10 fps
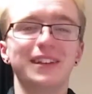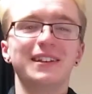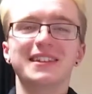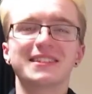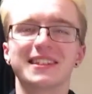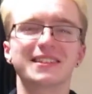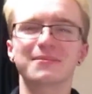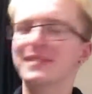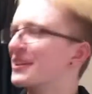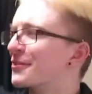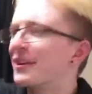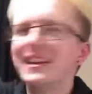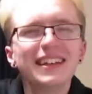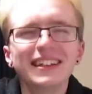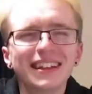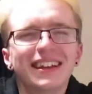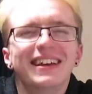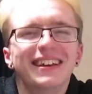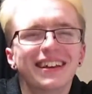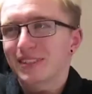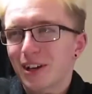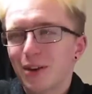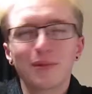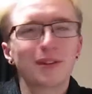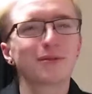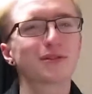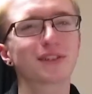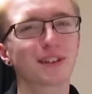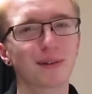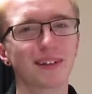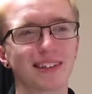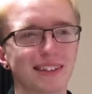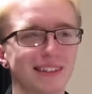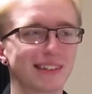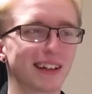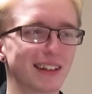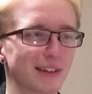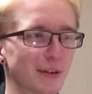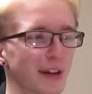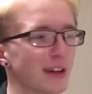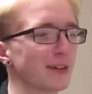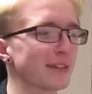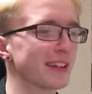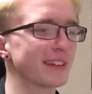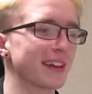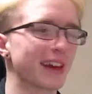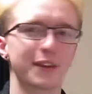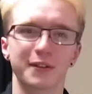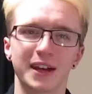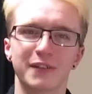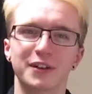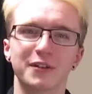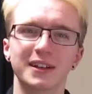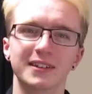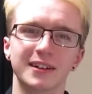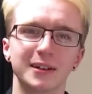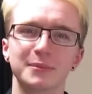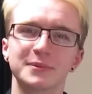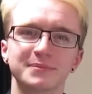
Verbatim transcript: Isn't that something great? Can't we all just coexist and create content together and have a great time?